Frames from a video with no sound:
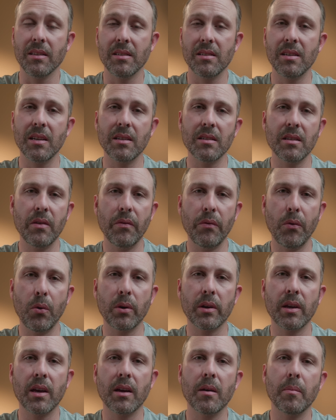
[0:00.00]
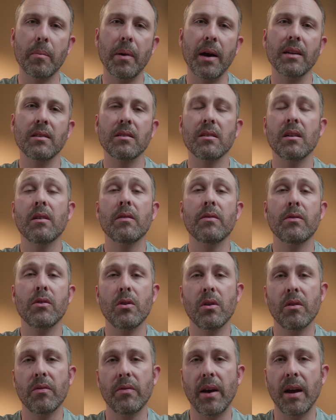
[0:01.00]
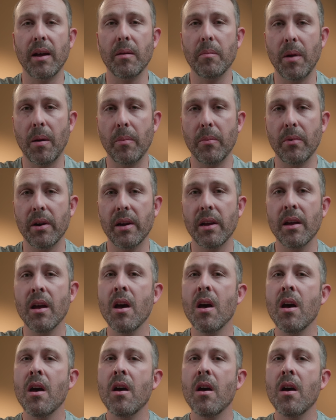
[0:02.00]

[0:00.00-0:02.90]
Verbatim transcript: sixty-four gigabytes of unified memory